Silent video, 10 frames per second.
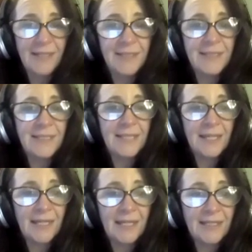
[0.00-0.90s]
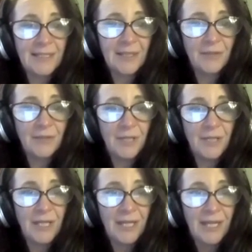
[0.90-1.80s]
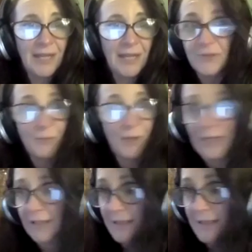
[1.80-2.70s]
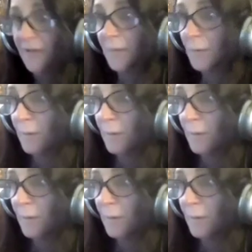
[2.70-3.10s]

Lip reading: And so it was brilliant. And so then we